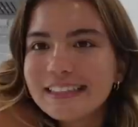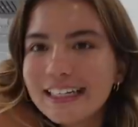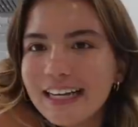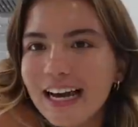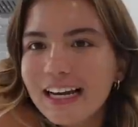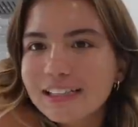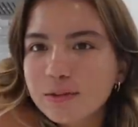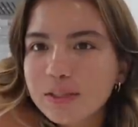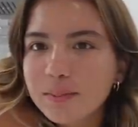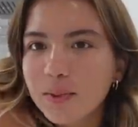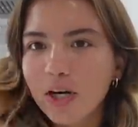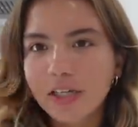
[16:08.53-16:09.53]
See, guys, when
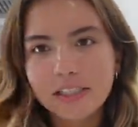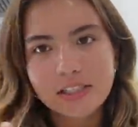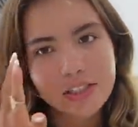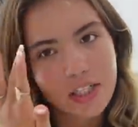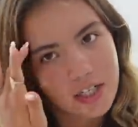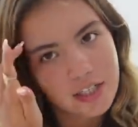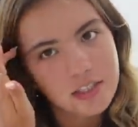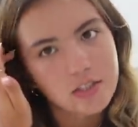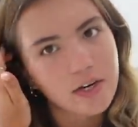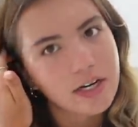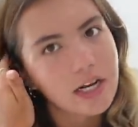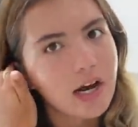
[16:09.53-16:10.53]
the party starts.
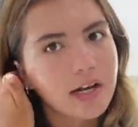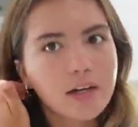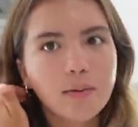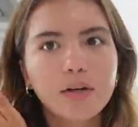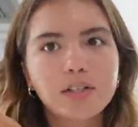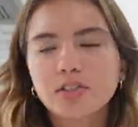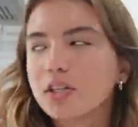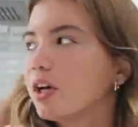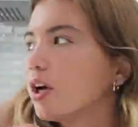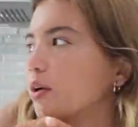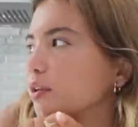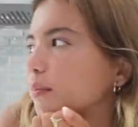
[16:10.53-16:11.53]
Right now, I think we're just gonna
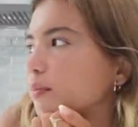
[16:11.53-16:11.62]
go in the